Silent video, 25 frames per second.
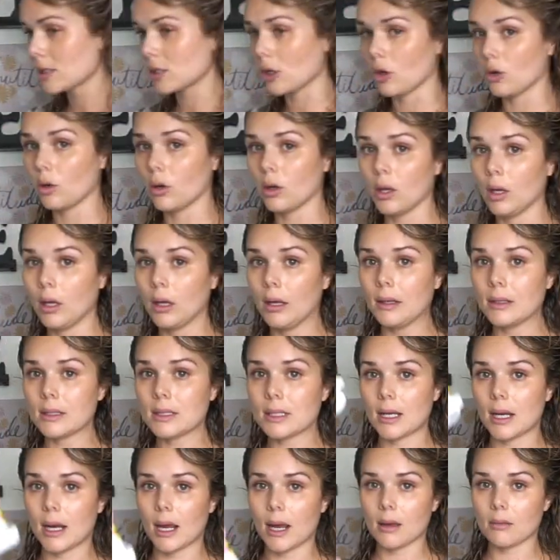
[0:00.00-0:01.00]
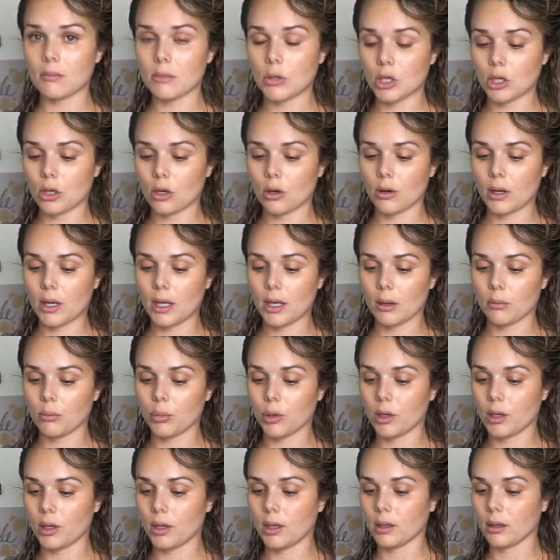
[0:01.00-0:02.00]
So today I'm gonna go ahead and
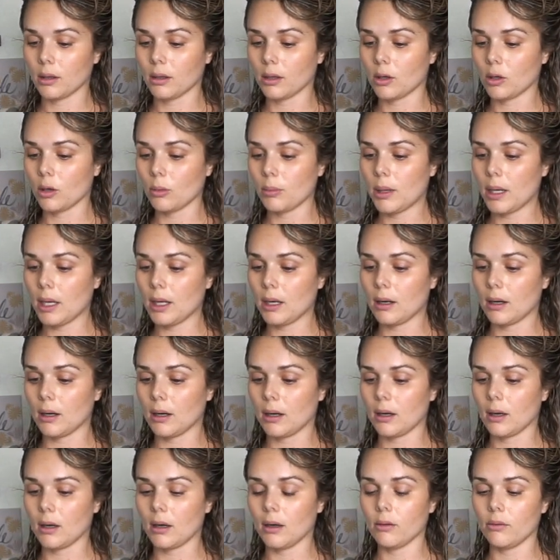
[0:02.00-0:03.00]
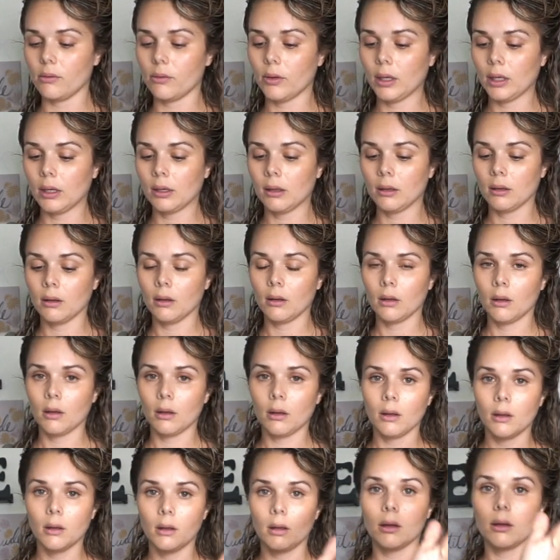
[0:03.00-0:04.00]
put a little bit of
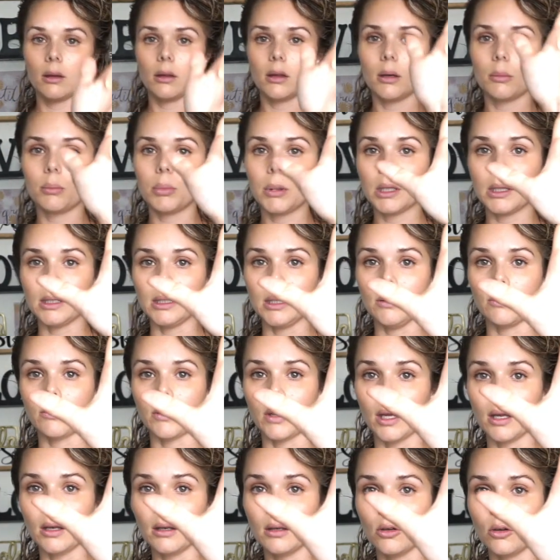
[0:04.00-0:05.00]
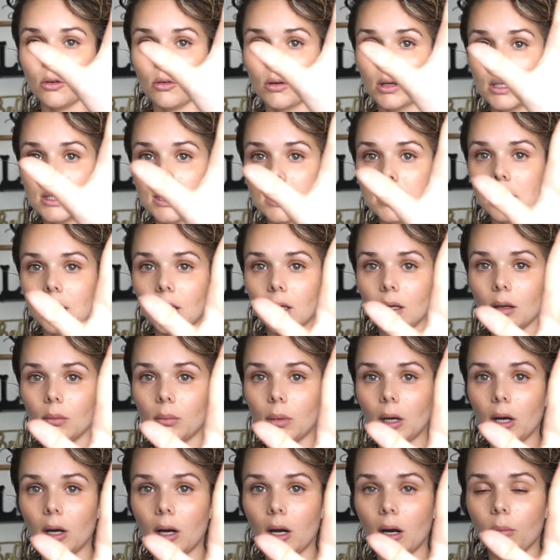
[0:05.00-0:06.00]
the Believe In. You can see
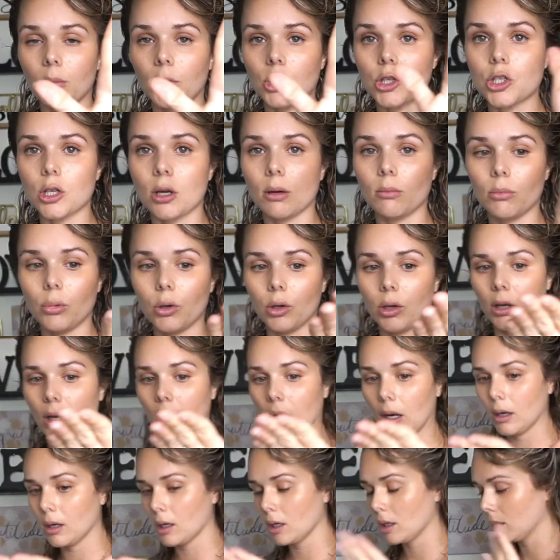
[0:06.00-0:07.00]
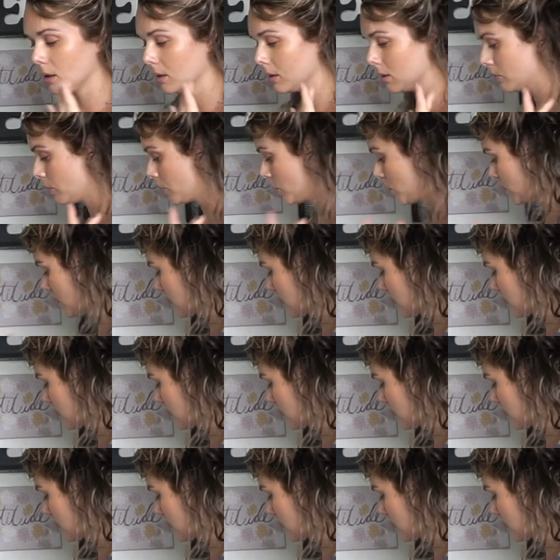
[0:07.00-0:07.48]
about how much I'm putting for